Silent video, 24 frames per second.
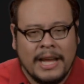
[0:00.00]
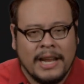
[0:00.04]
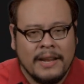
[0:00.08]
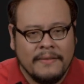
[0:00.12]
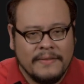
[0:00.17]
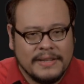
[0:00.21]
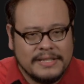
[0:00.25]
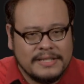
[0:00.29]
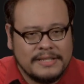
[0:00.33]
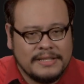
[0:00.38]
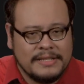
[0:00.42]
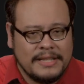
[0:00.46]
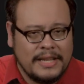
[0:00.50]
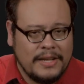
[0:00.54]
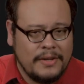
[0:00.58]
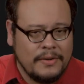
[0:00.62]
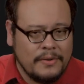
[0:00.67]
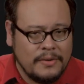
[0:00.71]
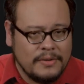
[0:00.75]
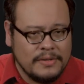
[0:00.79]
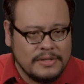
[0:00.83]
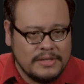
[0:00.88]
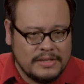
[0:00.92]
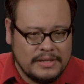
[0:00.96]
out of a
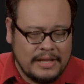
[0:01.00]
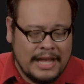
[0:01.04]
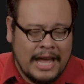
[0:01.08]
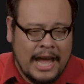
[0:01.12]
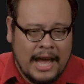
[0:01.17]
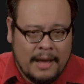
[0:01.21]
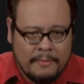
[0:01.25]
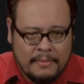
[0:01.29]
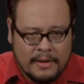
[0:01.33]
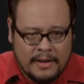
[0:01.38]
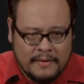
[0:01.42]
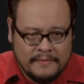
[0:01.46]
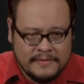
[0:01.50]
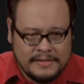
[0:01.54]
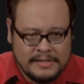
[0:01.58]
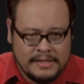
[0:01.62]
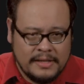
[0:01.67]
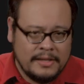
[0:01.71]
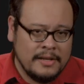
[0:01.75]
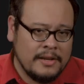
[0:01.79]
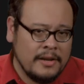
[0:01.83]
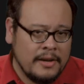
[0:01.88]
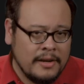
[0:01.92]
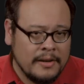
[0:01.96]
single slab of
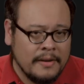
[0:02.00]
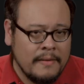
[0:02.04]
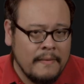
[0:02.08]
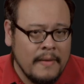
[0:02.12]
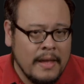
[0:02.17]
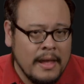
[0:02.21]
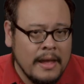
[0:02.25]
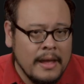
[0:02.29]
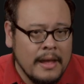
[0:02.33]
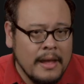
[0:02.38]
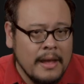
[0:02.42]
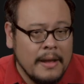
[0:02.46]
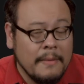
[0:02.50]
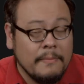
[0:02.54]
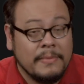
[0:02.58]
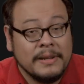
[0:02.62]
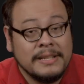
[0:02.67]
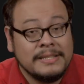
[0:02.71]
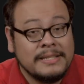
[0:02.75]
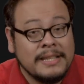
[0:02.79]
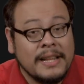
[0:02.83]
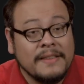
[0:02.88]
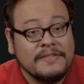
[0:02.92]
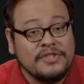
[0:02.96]
silicon. But
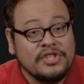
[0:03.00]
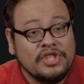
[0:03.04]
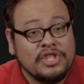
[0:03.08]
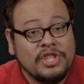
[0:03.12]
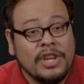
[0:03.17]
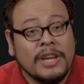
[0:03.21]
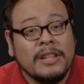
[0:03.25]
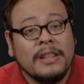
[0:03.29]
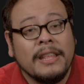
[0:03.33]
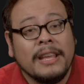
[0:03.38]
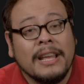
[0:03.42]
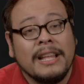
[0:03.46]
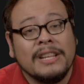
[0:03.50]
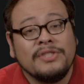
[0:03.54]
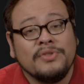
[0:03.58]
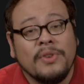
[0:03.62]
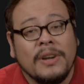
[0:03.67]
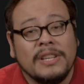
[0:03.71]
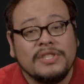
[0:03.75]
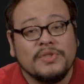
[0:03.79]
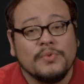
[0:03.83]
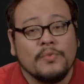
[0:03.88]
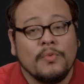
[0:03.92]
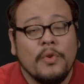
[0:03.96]
instead of shuttling
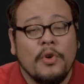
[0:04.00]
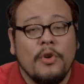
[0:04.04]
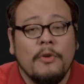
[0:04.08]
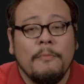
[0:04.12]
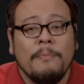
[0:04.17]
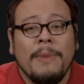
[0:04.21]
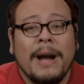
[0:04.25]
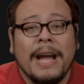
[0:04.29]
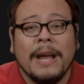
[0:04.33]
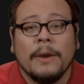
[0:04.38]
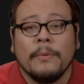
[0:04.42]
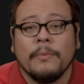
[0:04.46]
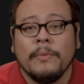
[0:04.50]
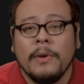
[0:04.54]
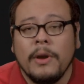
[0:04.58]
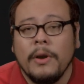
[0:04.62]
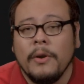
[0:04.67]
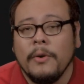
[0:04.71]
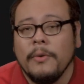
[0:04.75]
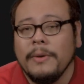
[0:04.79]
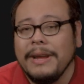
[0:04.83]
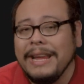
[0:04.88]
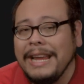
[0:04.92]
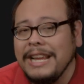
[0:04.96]
electrons row by
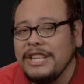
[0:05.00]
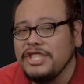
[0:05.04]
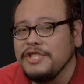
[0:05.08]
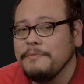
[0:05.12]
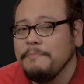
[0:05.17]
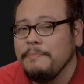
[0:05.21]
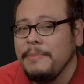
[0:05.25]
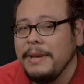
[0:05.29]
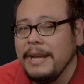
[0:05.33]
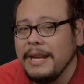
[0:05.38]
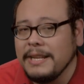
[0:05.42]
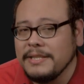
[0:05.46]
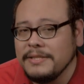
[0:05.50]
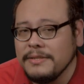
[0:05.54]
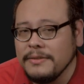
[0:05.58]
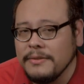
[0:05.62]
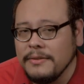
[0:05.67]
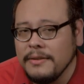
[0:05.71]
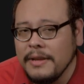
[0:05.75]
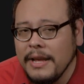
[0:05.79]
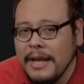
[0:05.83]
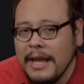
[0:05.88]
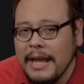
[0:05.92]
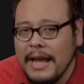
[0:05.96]
row, each
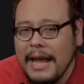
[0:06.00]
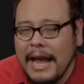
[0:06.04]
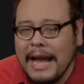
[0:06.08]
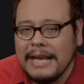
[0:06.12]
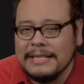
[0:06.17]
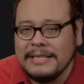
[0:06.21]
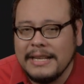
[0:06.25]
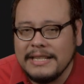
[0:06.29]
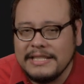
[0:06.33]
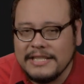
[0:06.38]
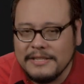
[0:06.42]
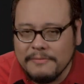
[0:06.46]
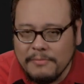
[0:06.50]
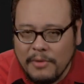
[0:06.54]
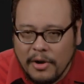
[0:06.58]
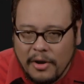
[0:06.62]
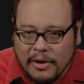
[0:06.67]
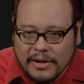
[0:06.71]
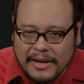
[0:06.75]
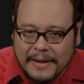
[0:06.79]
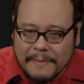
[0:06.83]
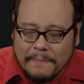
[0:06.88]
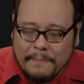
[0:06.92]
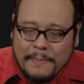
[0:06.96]
pixel has a
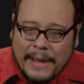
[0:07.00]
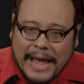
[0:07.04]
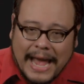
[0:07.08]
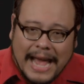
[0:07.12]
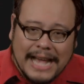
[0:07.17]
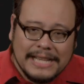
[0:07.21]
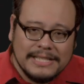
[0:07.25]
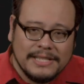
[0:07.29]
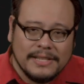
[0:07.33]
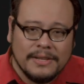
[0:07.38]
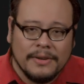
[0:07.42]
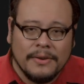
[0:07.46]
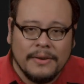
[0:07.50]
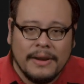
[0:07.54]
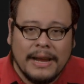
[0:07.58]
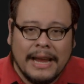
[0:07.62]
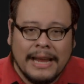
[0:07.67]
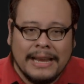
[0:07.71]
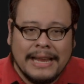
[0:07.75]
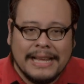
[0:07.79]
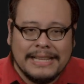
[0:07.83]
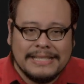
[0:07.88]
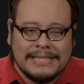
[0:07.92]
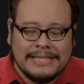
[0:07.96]
small capacitor
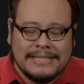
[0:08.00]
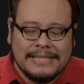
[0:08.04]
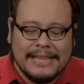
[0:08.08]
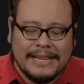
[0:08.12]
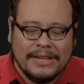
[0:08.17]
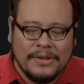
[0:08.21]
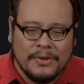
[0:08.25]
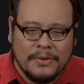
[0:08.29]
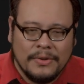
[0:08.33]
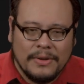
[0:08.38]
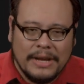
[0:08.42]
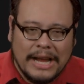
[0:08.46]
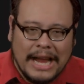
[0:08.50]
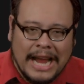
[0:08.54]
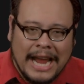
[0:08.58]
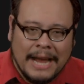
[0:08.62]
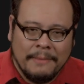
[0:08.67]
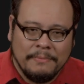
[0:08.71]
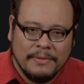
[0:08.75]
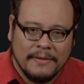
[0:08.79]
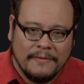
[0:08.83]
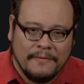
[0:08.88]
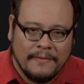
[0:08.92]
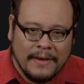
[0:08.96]
and a signal
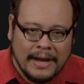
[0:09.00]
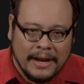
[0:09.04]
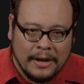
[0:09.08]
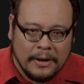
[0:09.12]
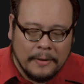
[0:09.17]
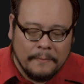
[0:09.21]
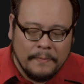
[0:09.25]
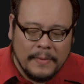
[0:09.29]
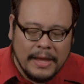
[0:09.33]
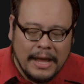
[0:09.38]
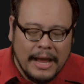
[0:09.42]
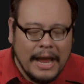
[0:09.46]
amplifier.